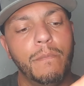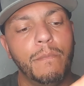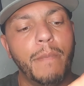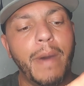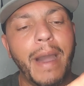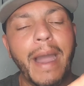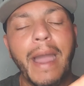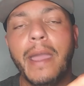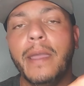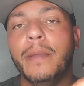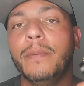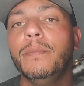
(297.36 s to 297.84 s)

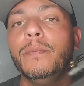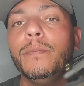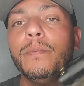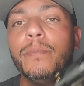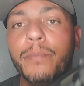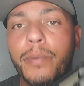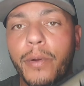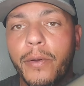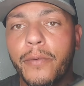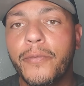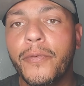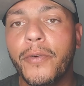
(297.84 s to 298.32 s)
my
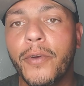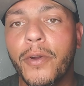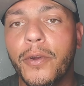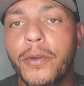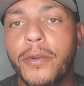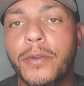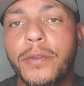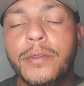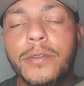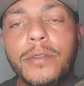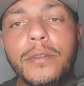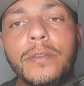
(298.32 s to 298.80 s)

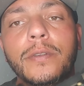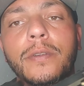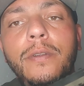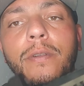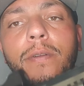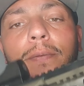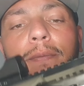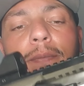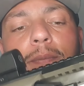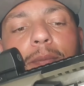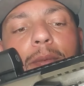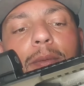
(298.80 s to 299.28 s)
preferred
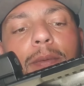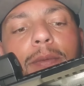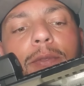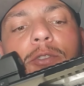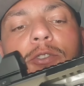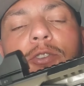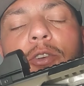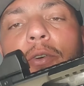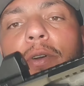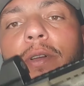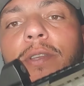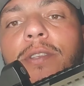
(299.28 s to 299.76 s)

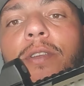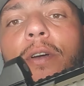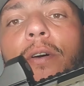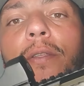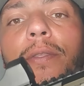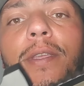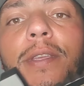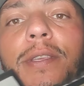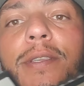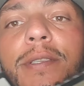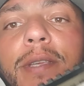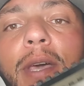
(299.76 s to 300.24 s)
choice
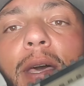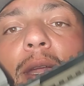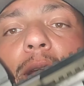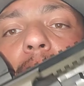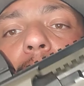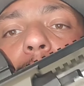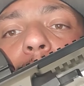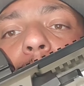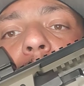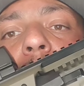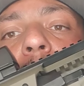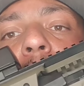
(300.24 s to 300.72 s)
on this
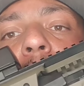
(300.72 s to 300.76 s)
setup.